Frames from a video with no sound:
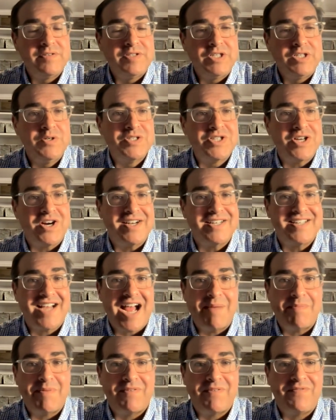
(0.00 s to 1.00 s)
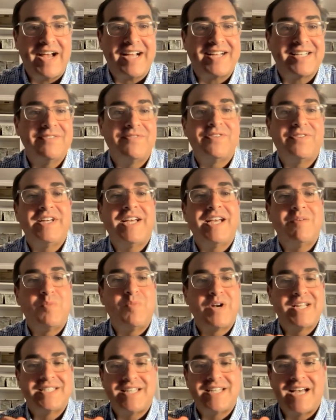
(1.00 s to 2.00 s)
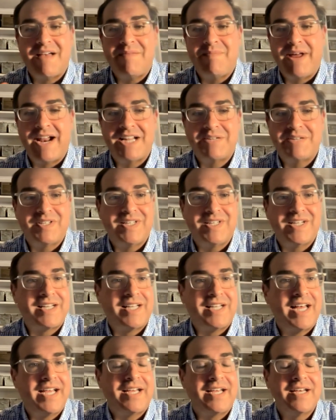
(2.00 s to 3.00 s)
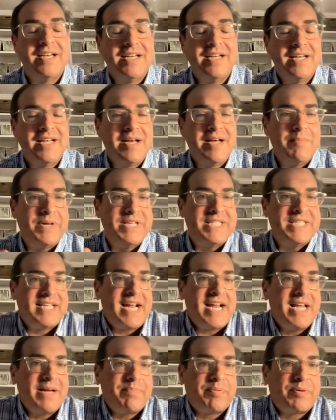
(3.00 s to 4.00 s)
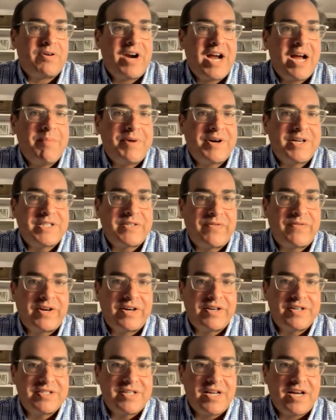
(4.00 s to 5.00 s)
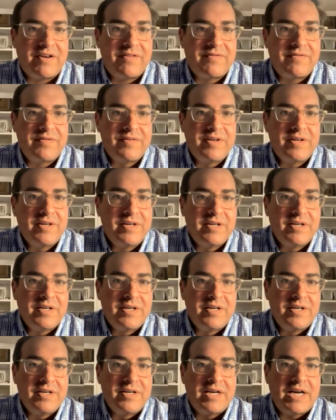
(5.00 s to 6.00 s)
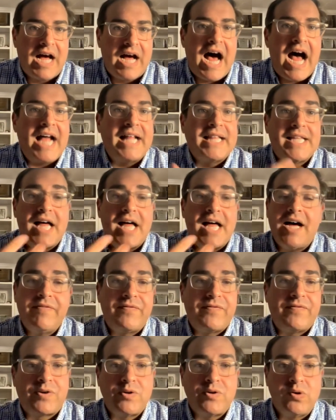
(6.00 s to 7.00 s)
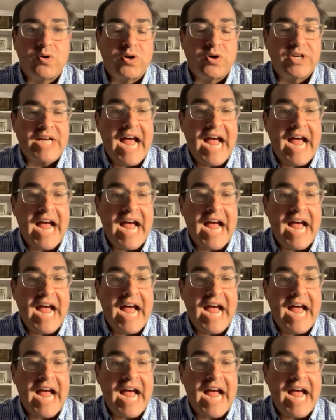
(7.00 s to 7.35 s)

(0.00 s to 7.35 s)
use our time effectively and what does time management look like but setting parameters for yourself i love google